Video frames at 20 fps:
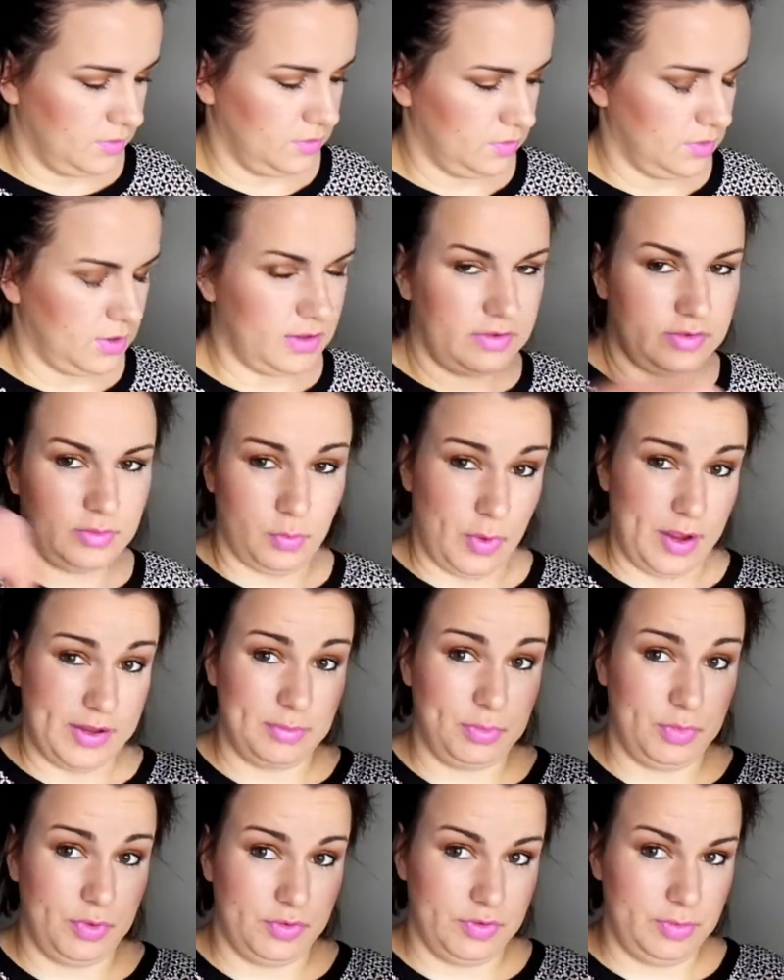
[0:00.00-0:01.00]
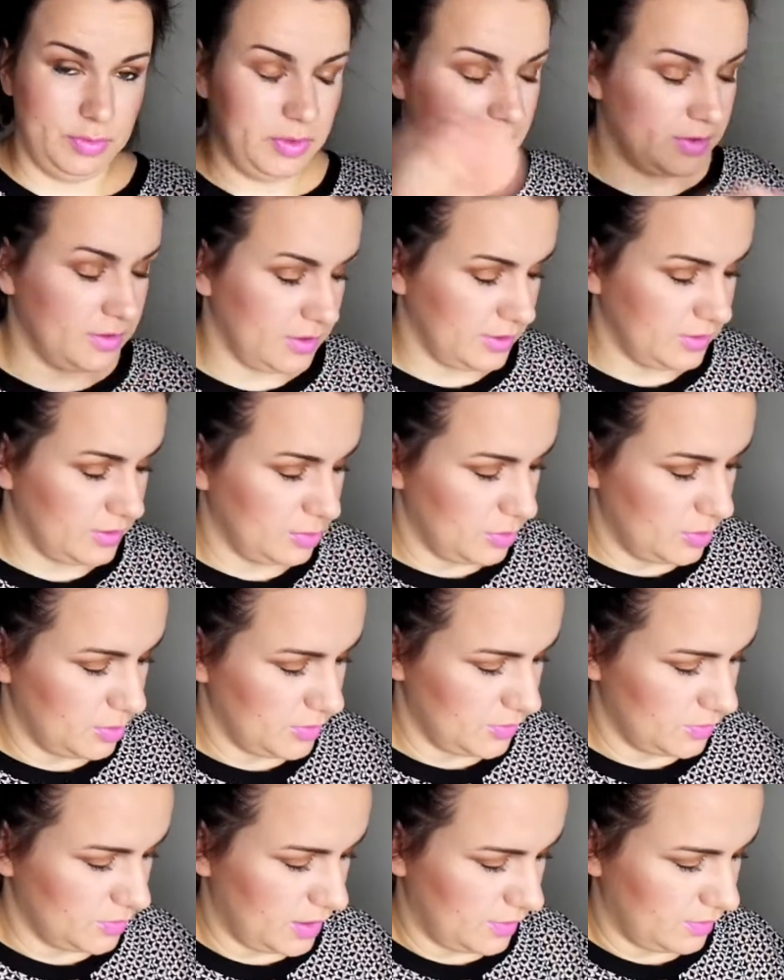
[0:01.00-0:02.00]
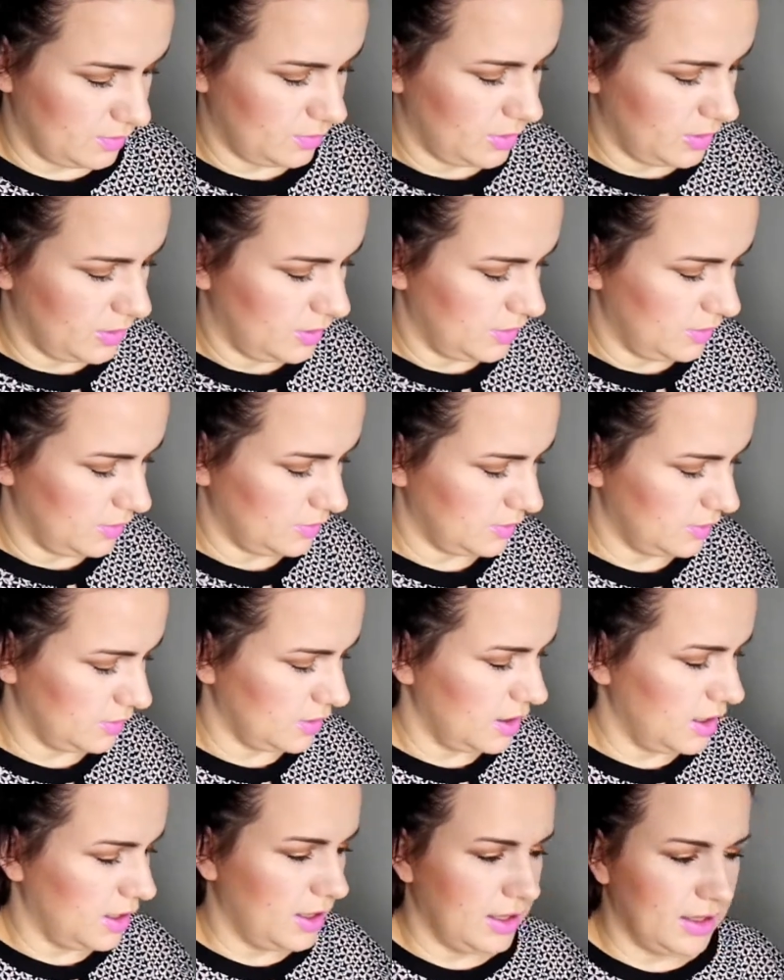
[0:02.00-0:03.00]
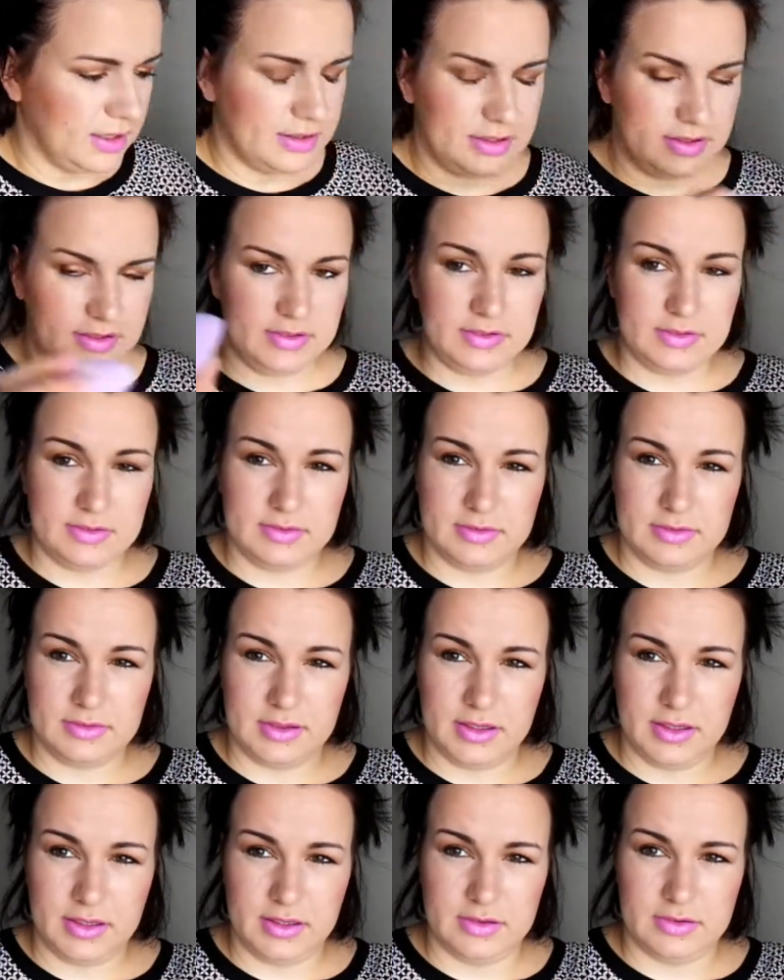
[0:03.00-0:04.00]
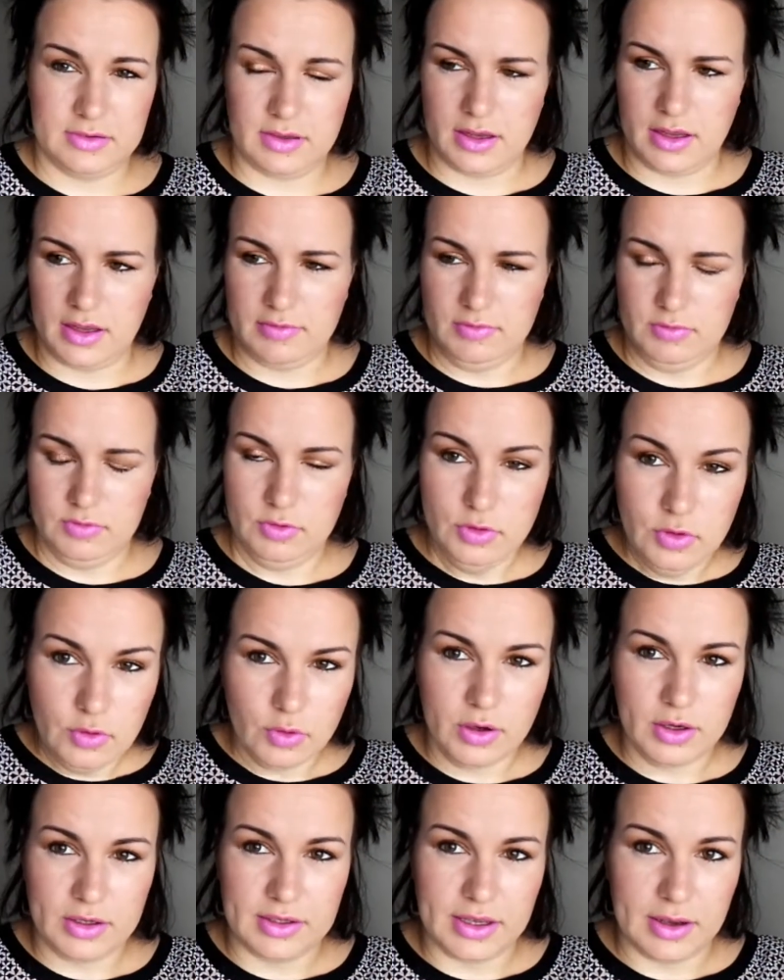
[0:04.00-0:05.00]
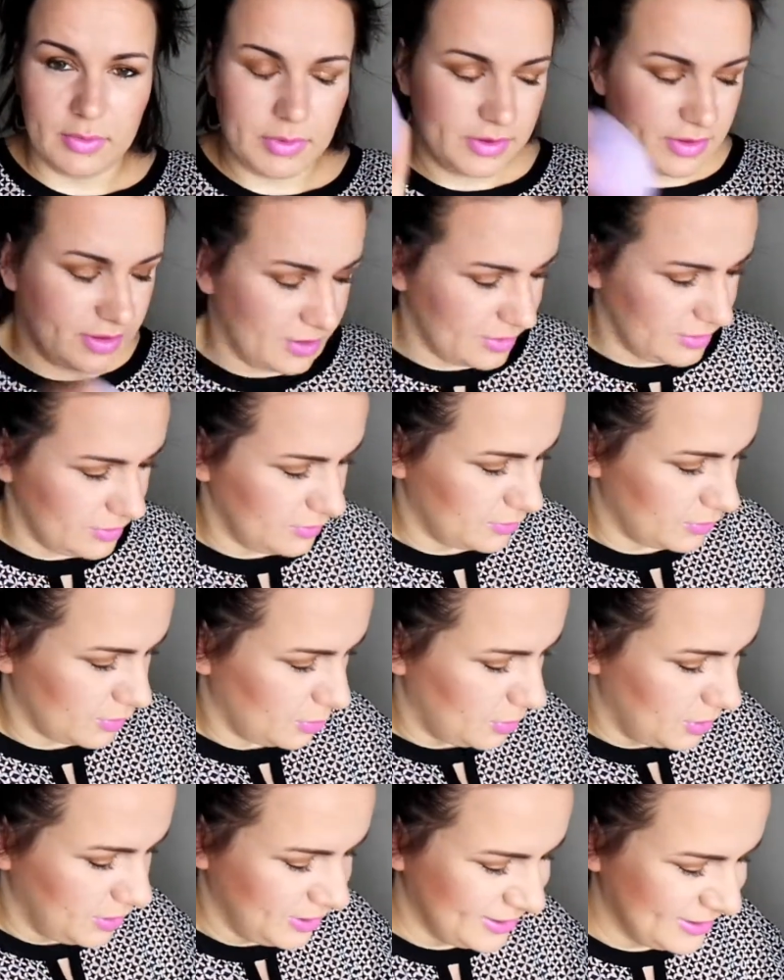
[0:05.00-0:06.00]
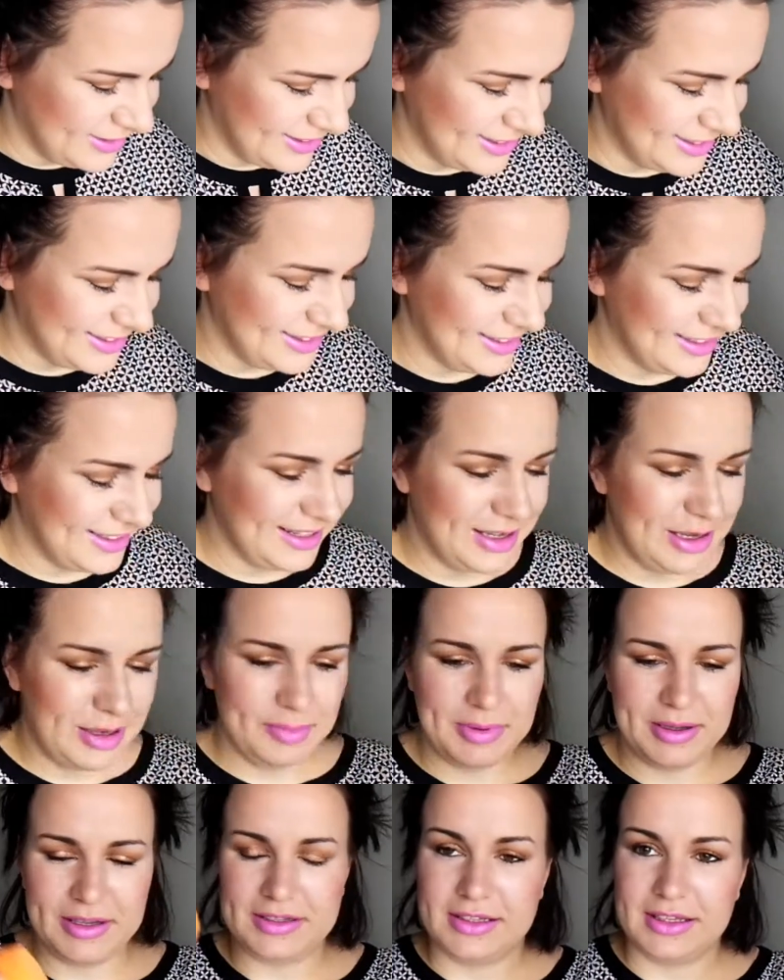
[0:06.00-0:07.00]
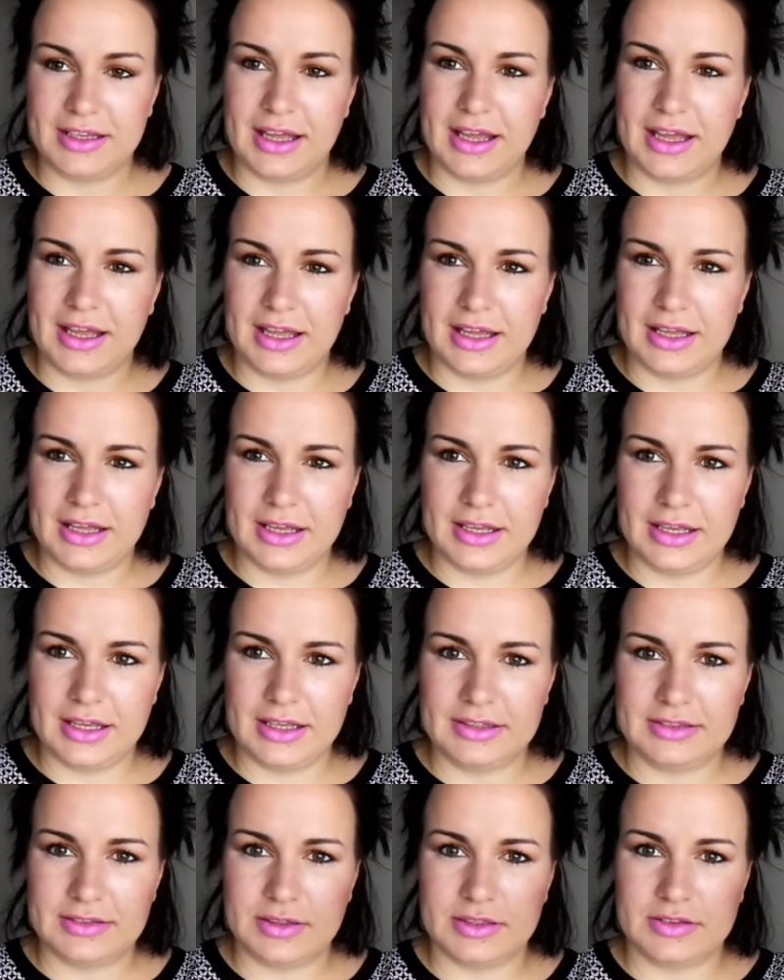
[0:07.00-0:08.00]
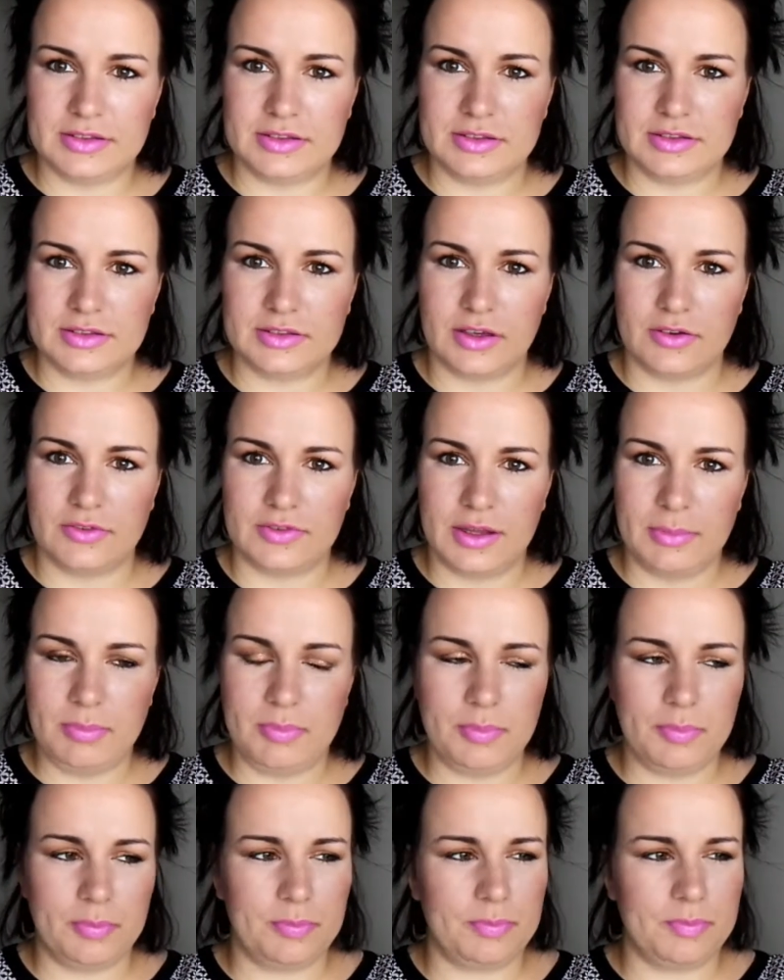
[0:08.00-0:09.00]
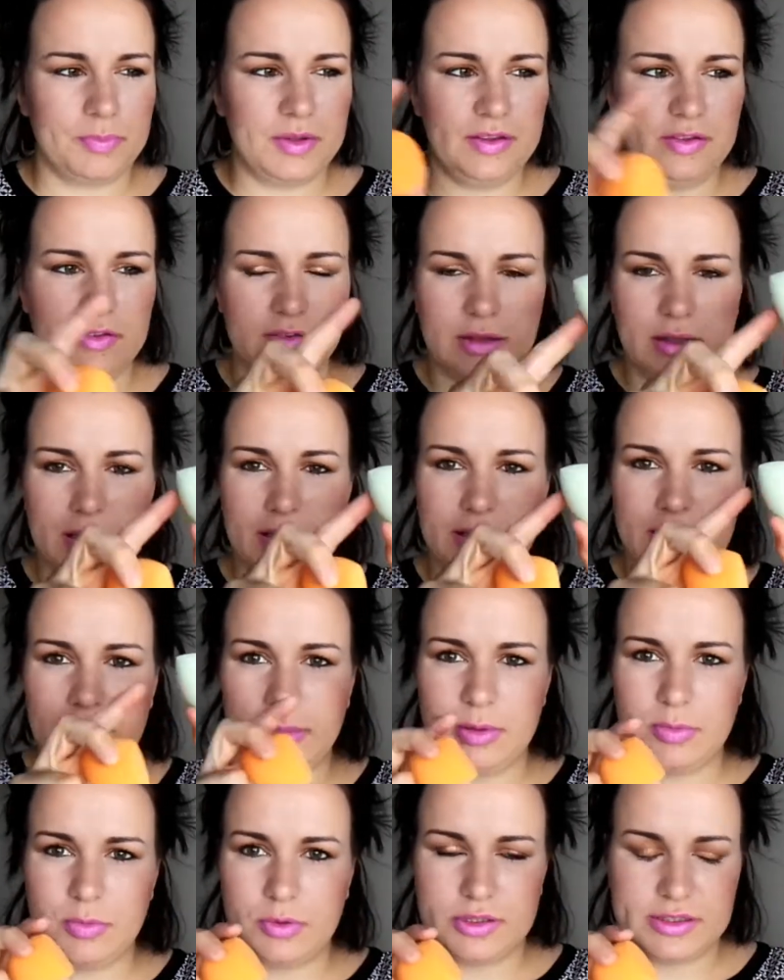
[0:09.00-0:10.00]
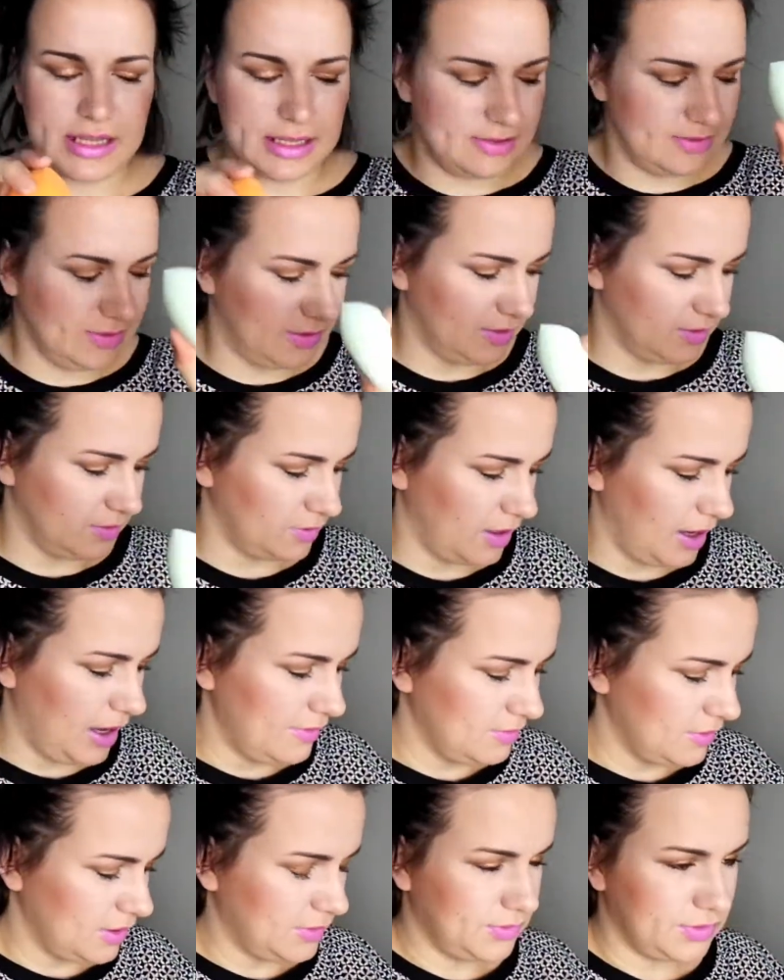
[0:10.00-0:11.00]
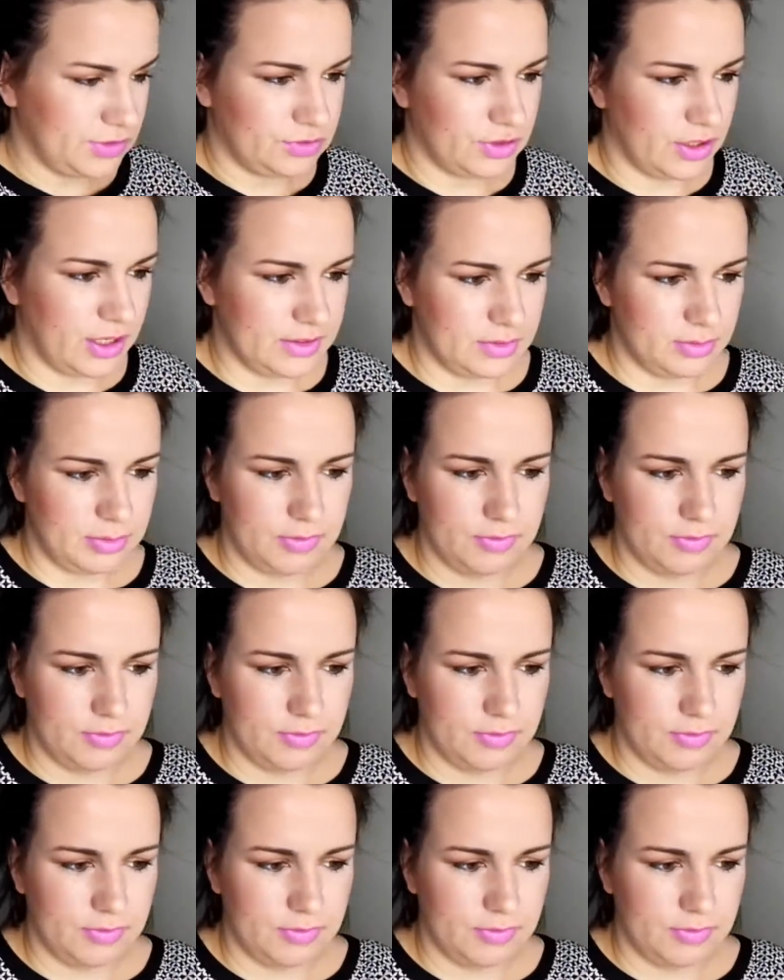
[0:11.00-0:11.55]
So that's a wet Beauty Blender at the moment, so that's quite nice. And this is, I have no idea what that is from, but it's quite soft. This is a little bit more denser, so I have never tried it